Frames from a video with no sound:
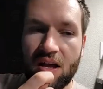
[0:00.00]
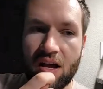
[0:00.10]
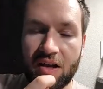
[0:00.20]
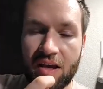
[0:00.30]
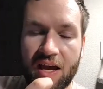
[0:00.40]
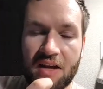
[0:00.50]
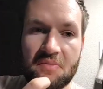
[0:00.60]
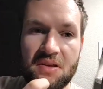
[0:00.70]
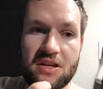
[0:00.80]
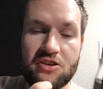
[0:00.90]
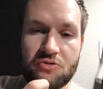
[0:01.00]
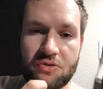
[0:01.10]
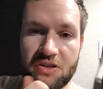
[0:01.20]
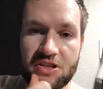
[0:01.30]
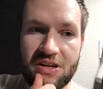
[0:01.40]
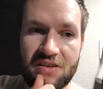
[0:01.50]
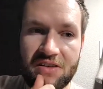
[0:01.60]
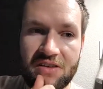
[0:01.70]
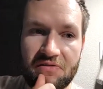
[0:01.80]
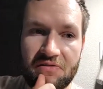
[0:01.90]
Academy trilogy of
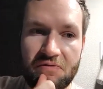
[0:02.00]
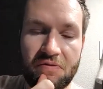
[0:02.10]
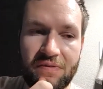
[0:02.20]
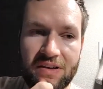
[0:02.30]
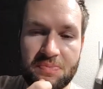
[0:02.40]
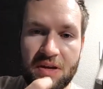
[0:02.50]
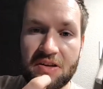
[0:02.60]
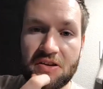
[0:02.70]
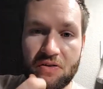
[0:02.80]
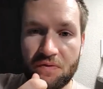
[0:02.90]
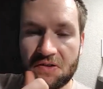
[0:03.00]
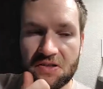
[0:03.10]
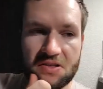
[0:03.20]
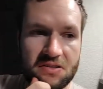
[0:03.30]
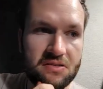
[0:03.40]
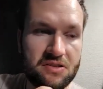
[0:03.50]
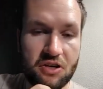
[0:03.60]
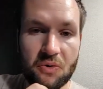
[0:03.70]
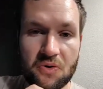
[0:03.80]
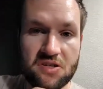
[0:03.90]
expanded universe Star
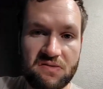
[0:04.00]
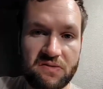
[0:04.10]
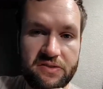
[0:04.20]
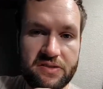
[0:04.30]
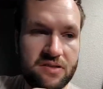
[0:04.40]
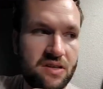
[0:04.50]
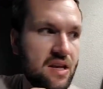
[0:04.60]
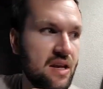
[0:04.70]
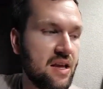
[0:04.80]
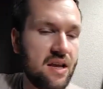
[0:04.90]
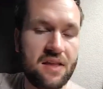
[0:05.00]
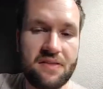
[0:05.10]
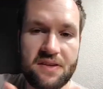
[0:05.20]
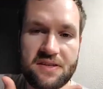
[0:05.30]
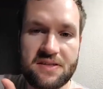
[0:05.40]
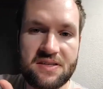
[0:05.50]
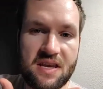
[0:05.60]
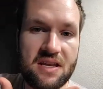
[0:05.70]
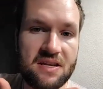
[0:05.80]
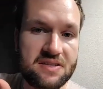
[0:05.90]
Wars novels. And this
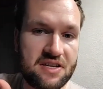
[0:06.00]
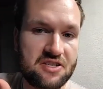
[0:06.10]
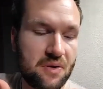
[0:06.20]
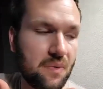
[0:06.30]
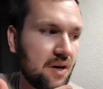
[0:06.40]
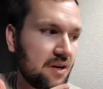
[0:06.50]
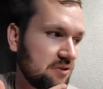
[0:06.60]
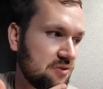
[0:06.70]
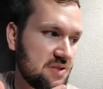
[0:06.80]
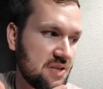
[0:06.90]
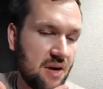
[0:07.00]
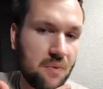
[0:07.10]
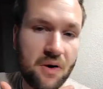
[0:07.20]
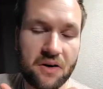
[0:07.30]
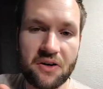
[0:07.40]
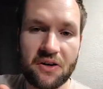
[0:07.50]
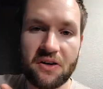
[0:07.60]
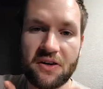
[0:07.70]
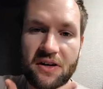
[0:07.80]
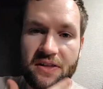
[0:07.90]
scene is actually where Luke
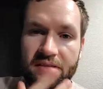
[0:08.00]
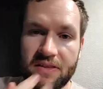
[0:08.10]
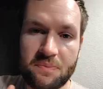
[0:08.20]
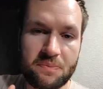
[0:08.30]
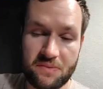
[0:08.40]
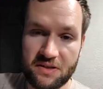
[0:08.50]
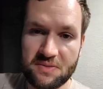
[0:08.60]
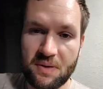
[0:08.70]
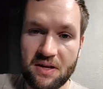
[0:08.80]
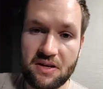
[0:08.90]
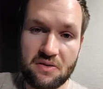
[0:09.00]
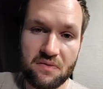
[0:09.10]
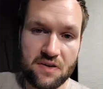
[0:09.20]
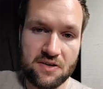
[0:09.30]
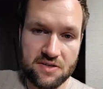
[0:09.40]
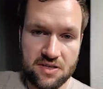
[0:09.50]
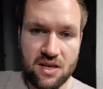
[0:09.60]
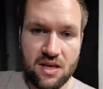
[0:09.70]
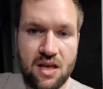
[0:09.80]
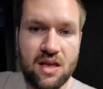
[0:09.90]
Skywalker in the expanded universe
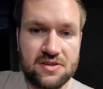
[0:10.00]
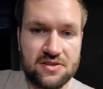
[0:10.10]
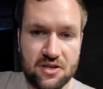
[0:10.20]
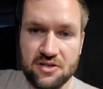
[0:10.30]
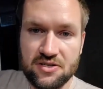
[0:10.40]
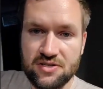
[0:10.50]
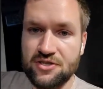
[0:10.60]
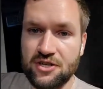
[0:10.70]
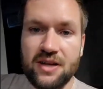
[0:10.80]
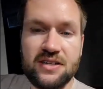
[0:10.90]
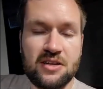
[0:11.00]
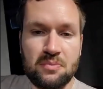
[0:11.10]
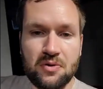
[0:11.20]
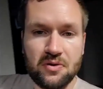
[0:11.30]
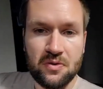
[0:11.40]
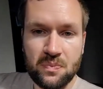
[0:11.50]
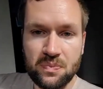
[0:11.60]
starts his Jedi Temple